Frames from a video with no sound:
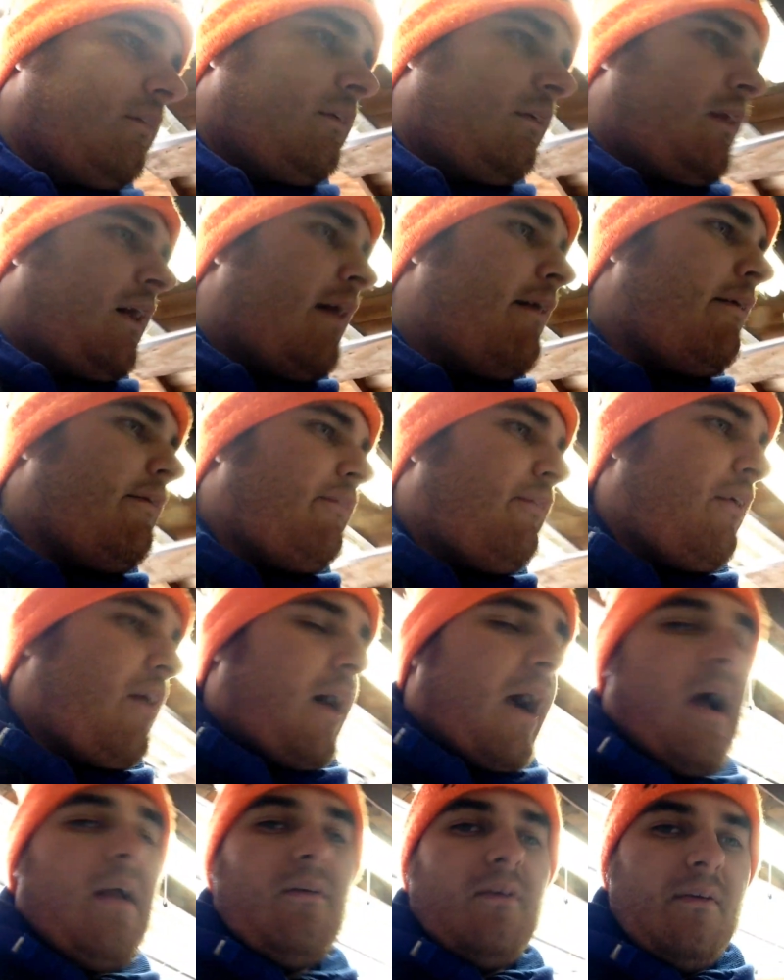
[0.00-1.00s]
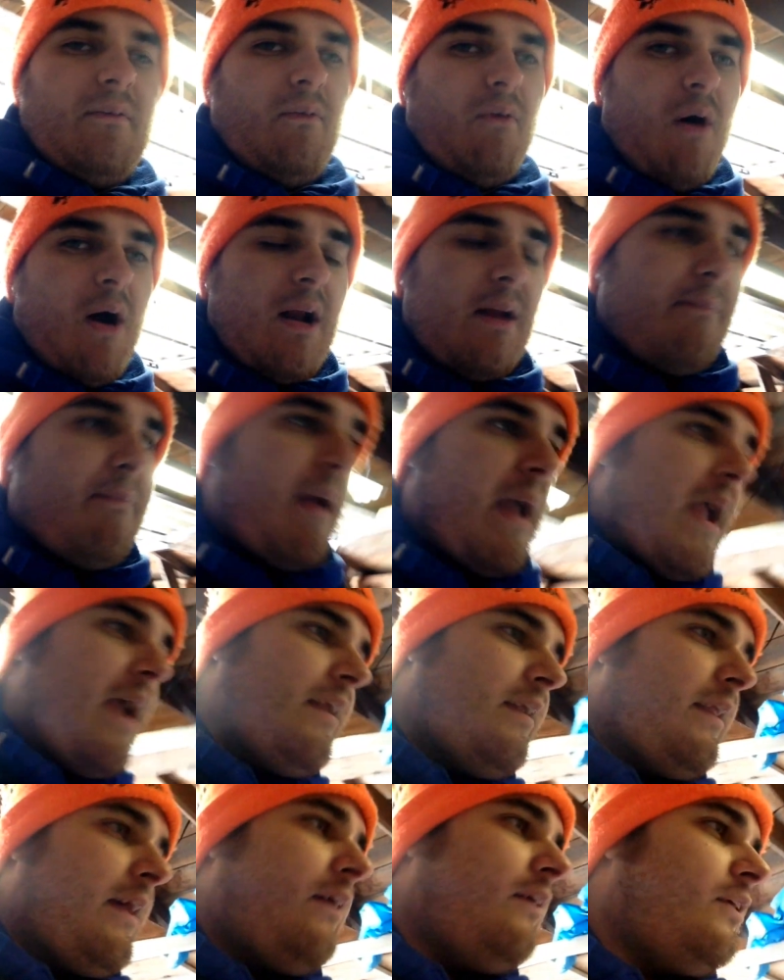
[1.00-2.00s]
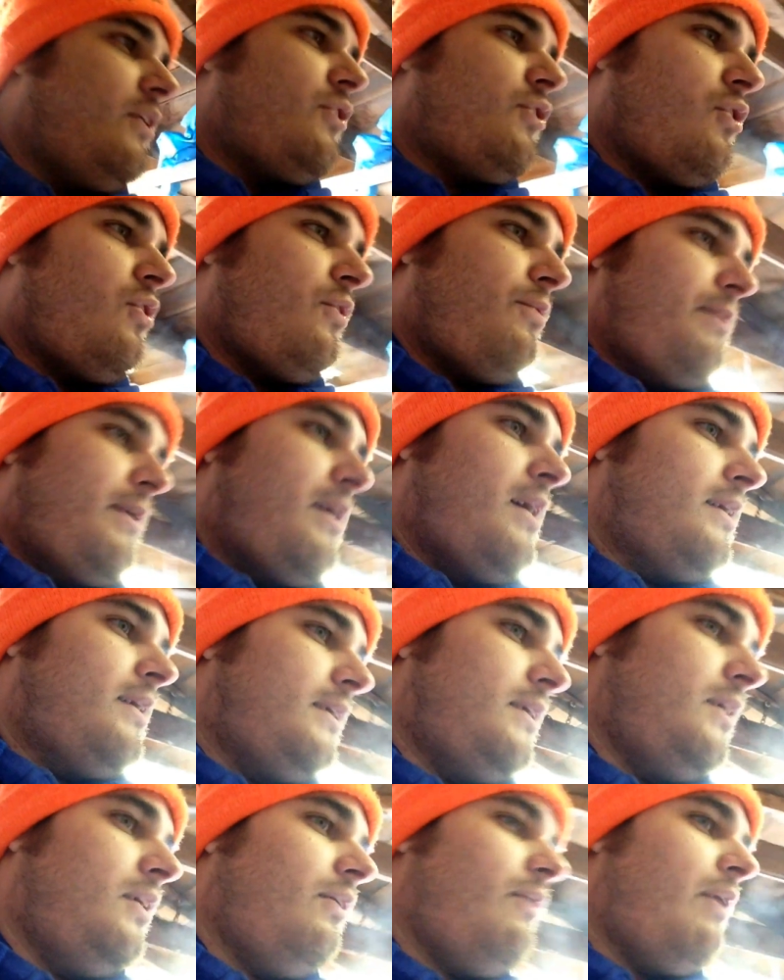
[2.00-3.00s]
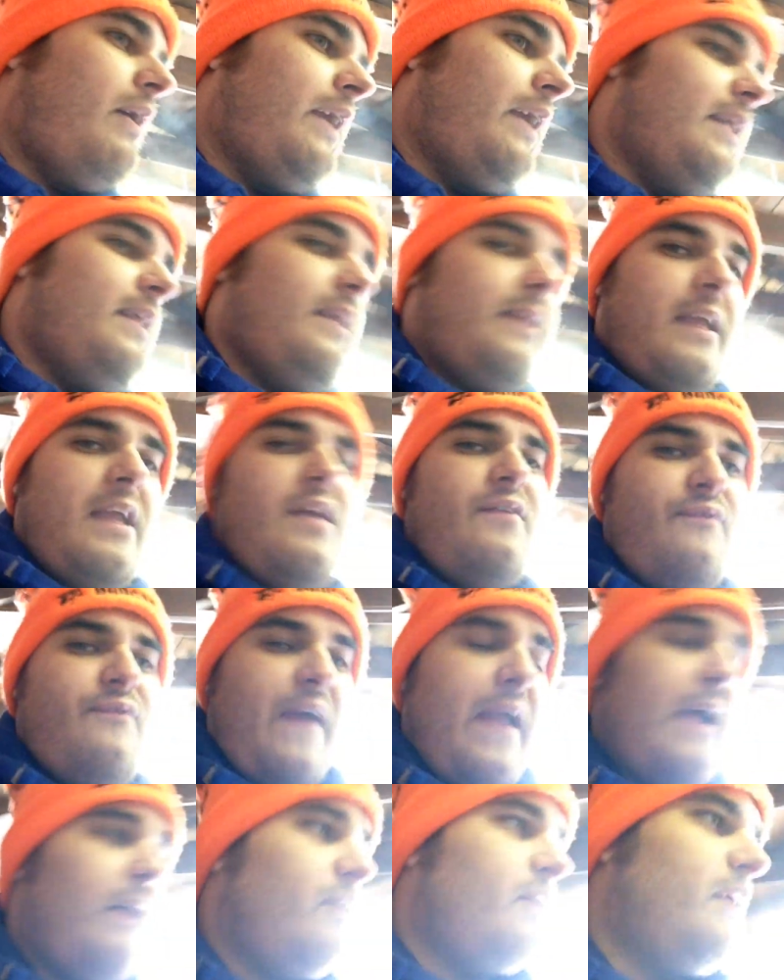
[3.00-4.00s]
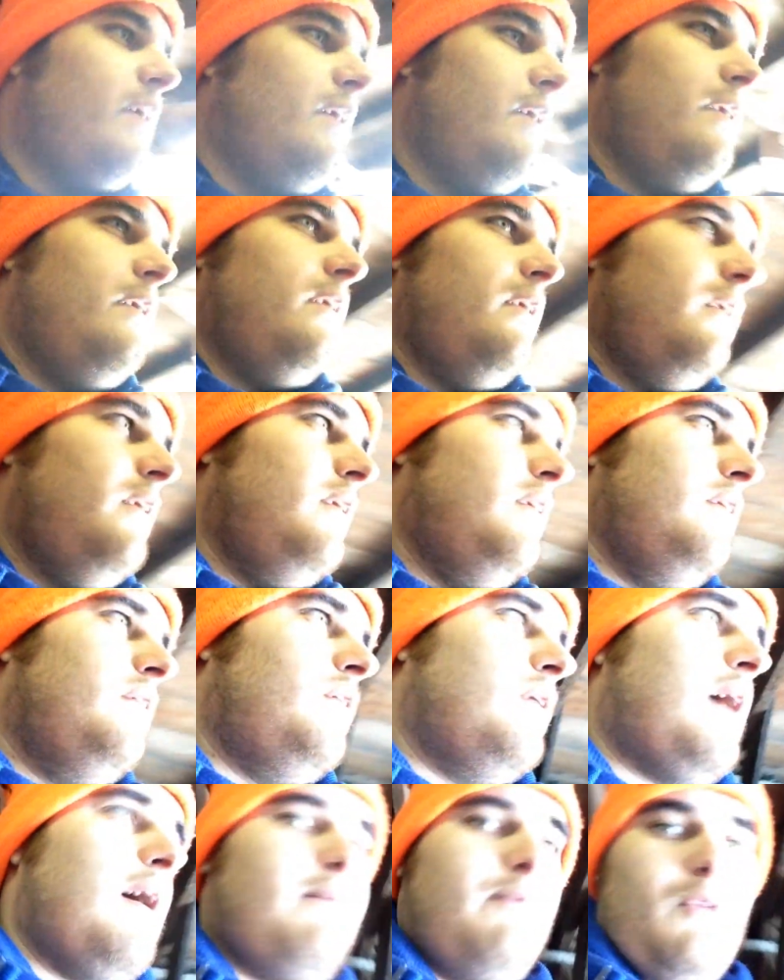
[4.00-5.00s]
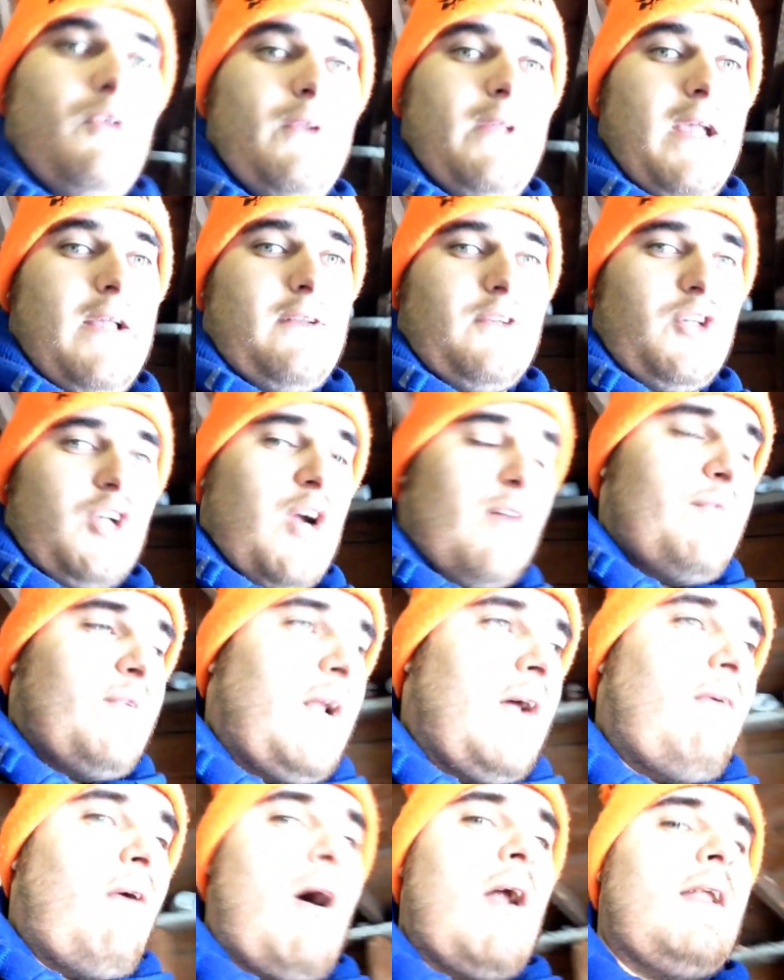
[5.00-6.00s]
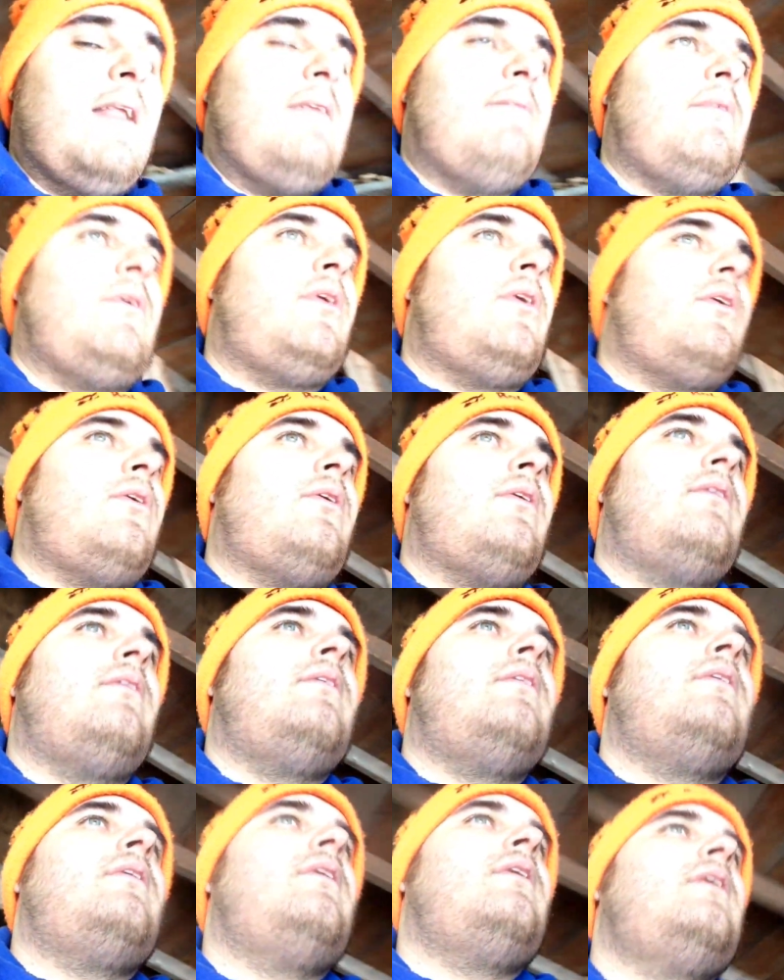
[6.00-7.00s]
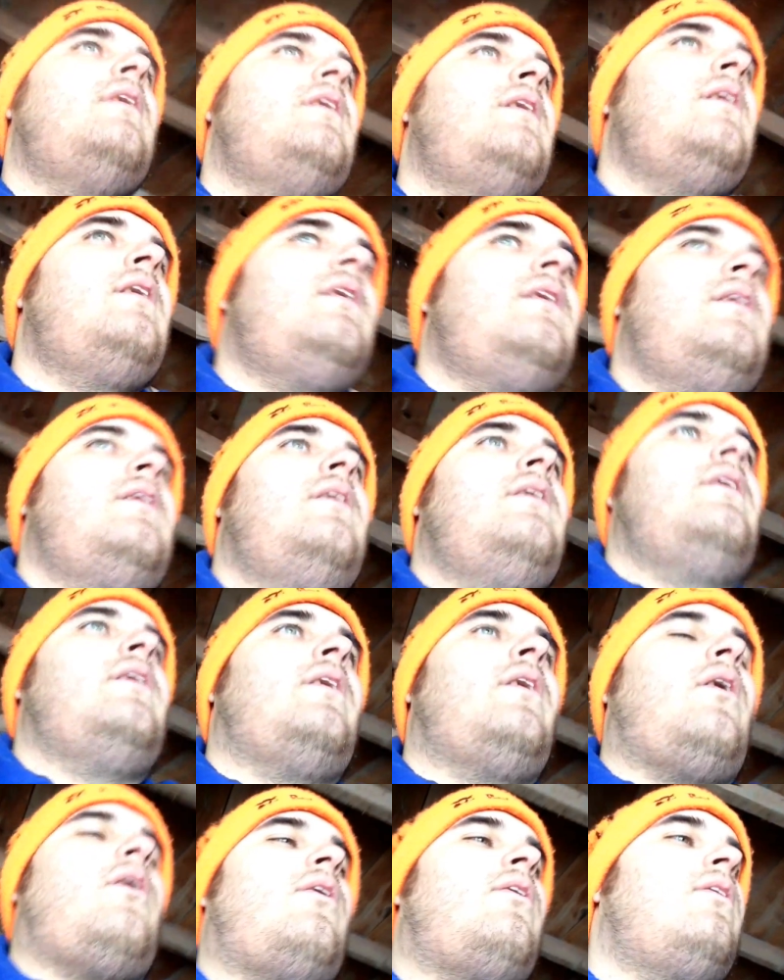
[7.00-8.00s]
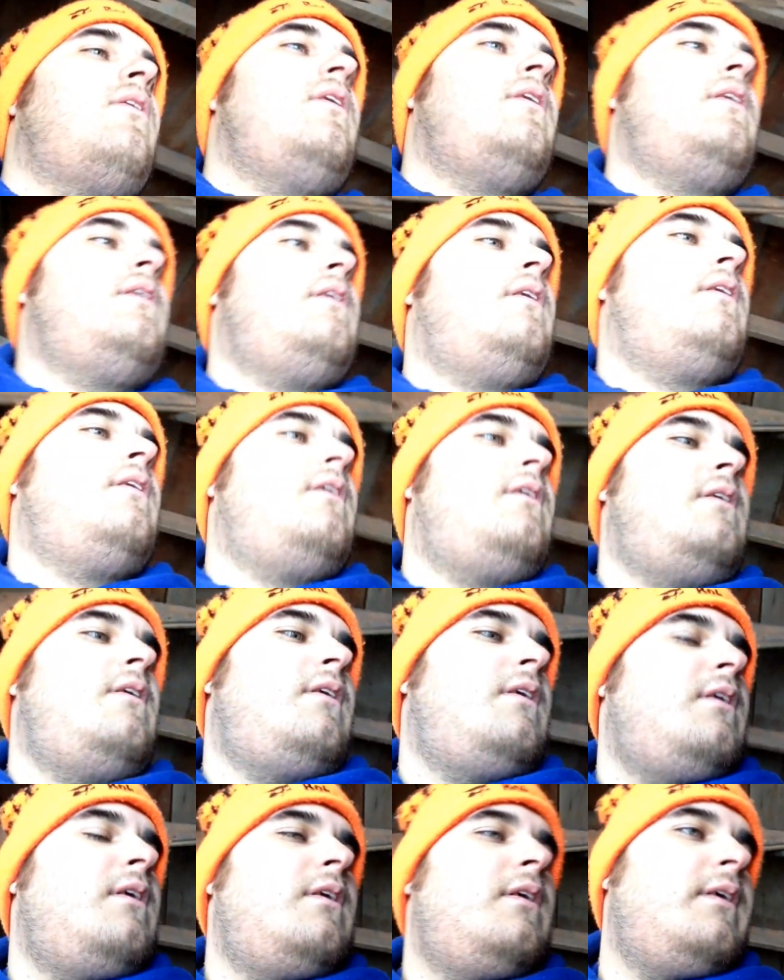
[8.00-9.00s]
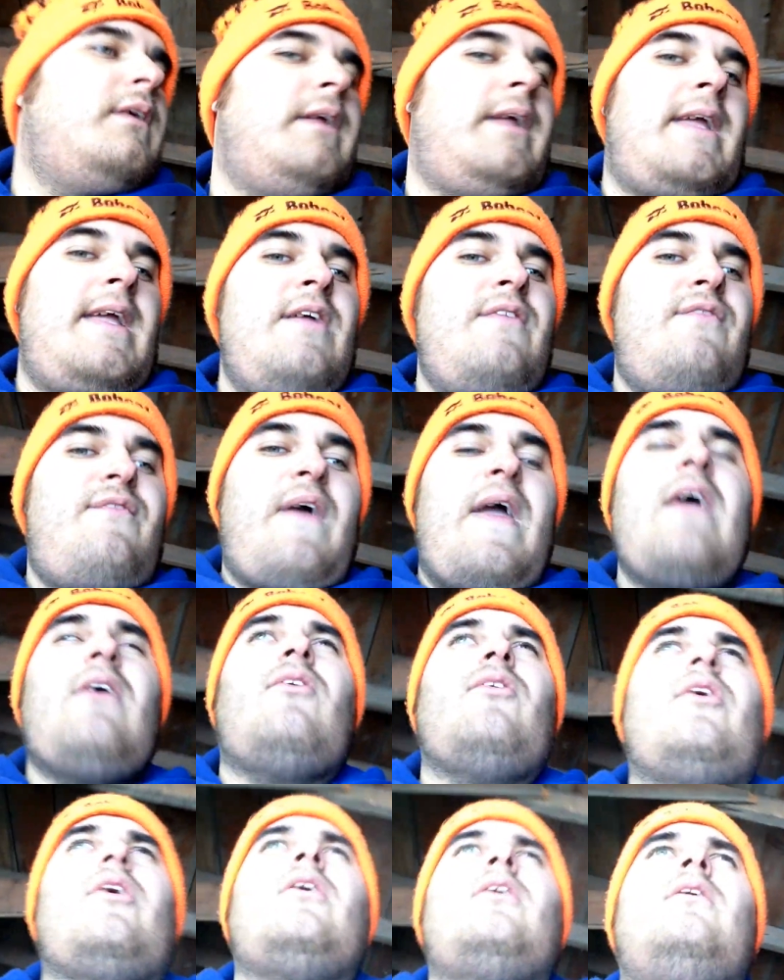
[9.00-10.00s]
I fuck. I don't even want to pay it. Tell you the truth, because you know what? He didn't, he failed to come do the other jobs that I wanted him to do. You know, he failed.